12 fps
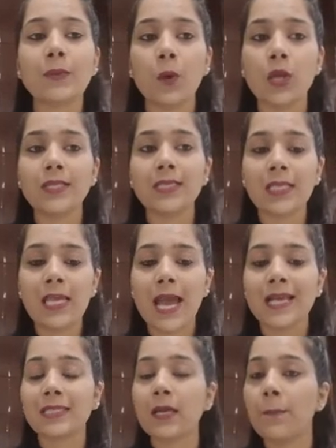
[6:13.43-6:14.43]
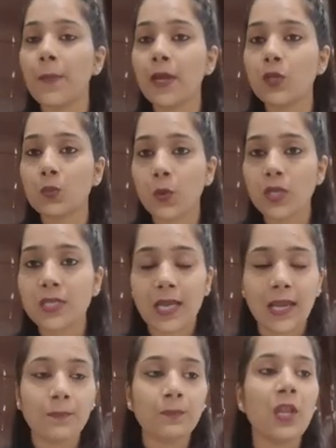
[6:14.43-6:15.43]
at point C as compared to point
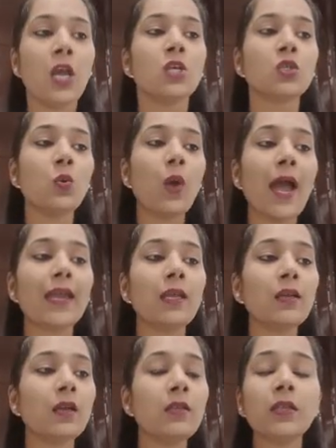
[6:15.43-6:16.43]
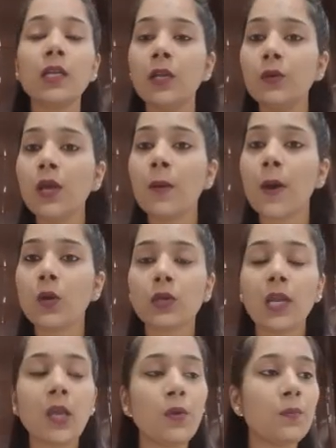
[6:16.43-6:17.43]
A. So I can conclude
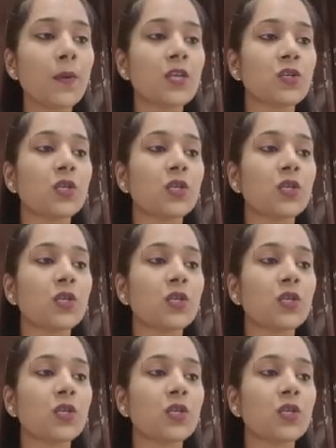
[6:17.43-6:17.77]
about liquid